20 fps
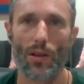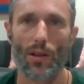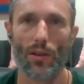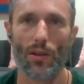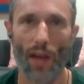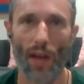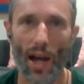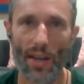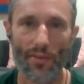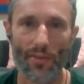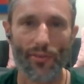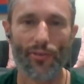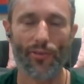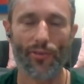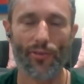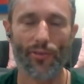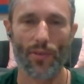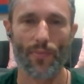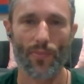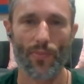
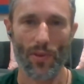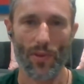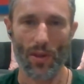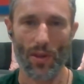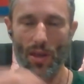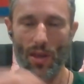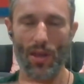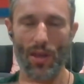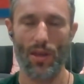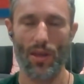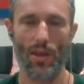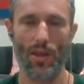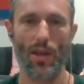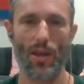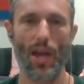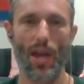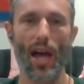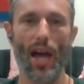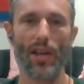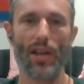life
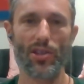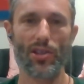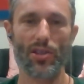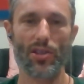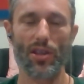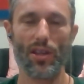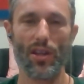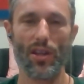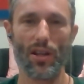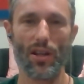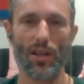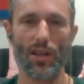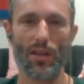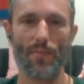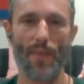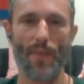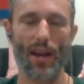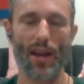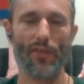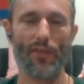as it
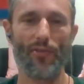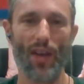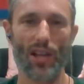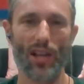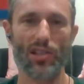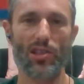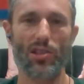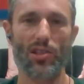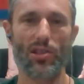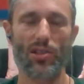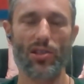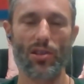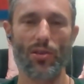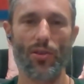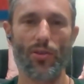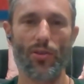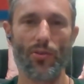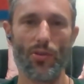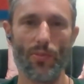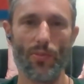manifests
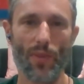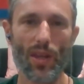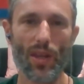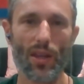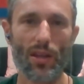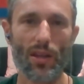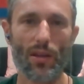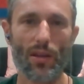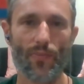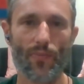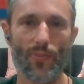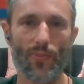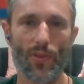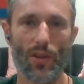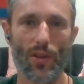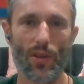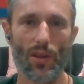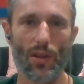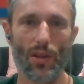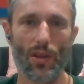through me
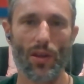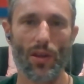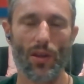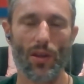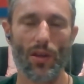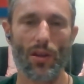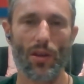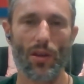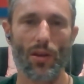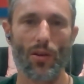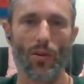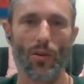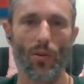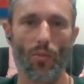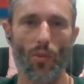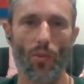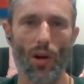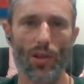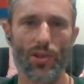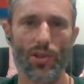
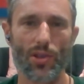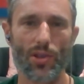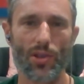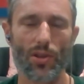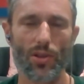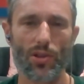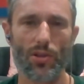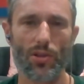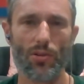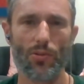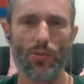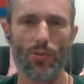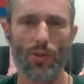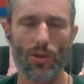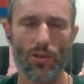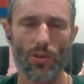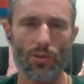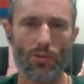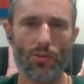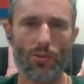wants to
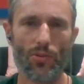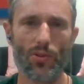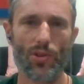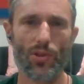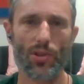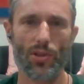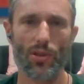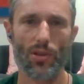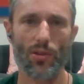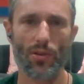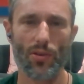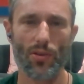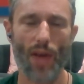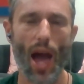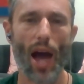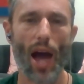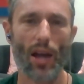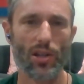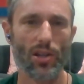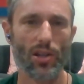use
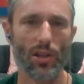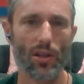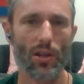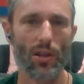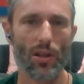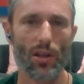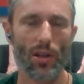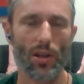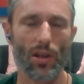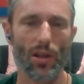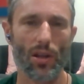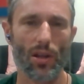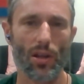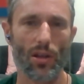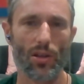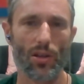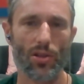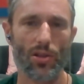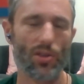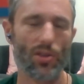that
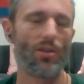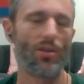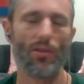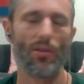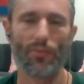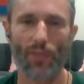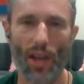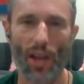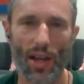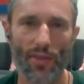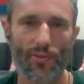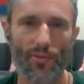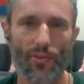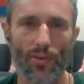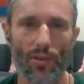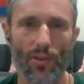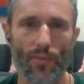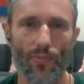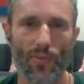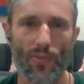to serve
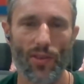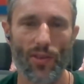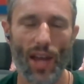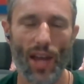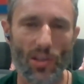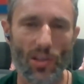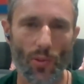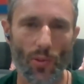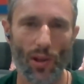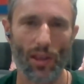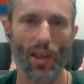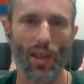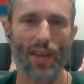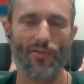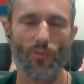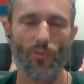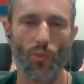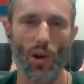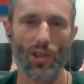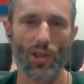life. That's what
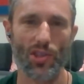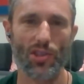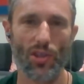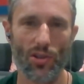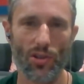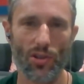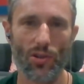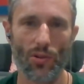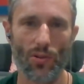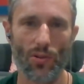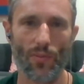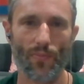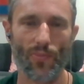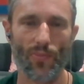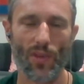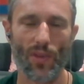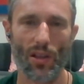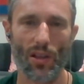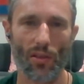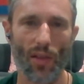life wants to do.
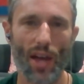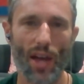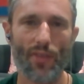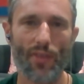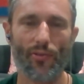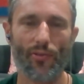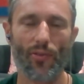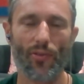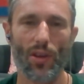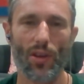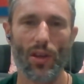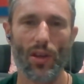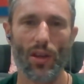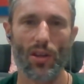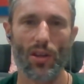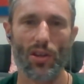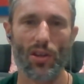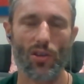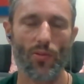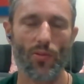Life
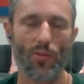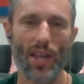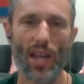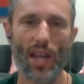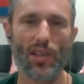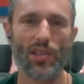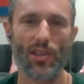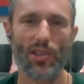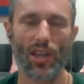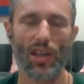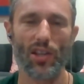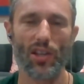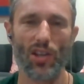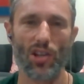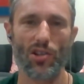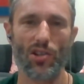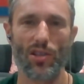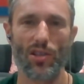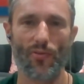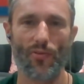creates the
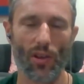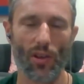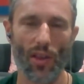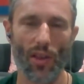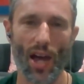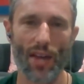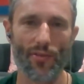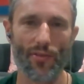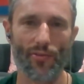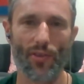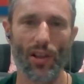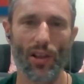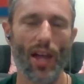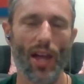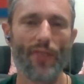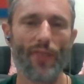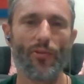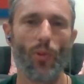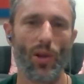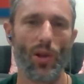conditions for life.
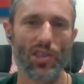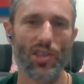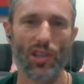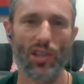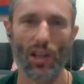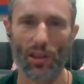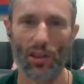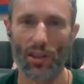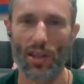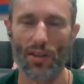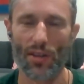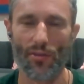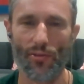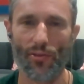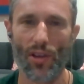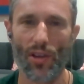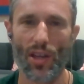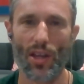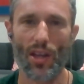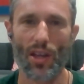Life wants to
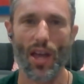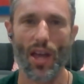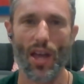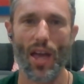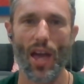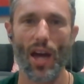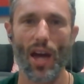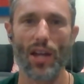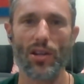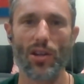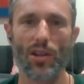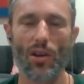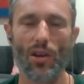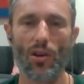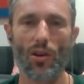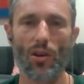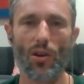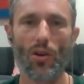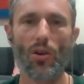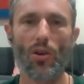live. And
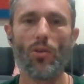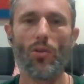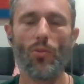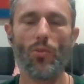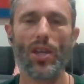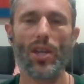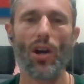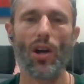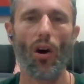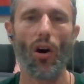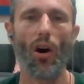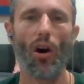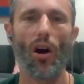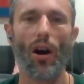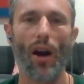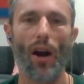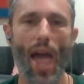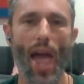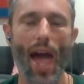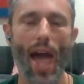who we
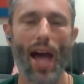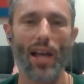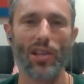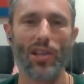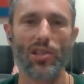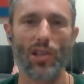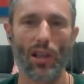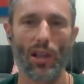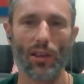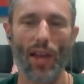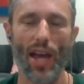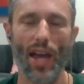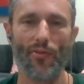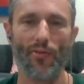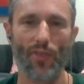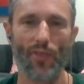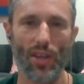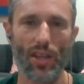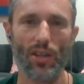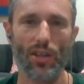are as
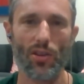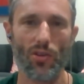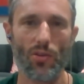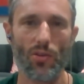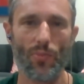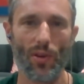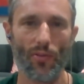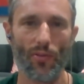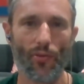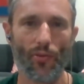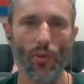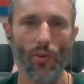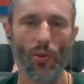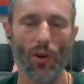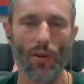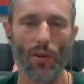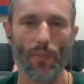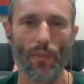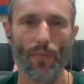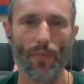life in human
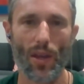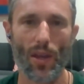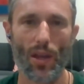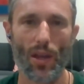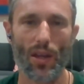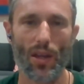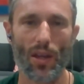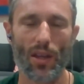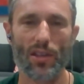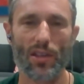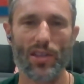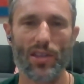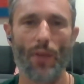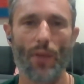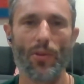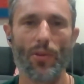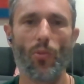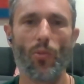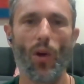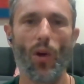form is
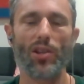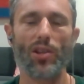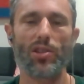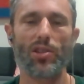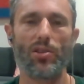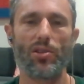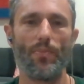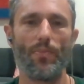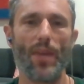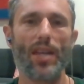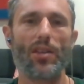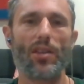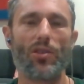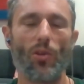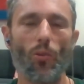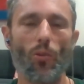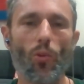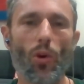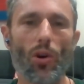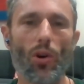that we want to make
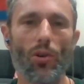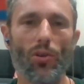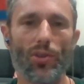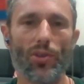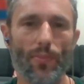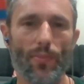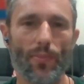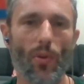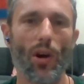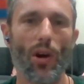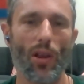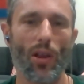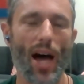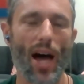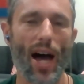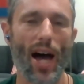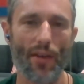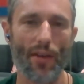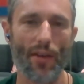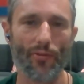the world more
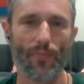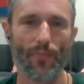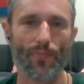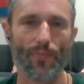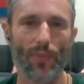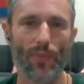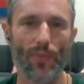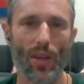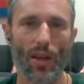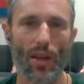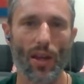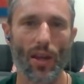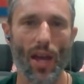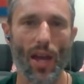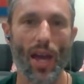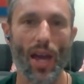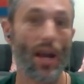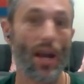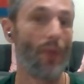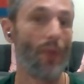alive.
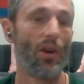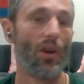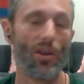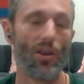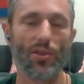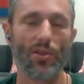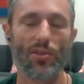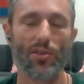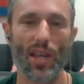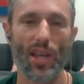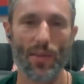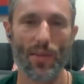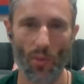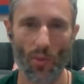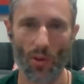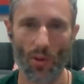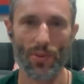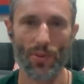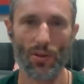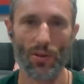And I would also say
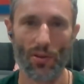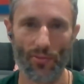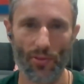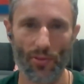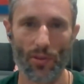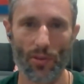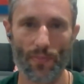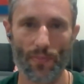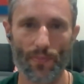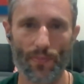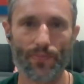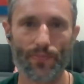more beautiful.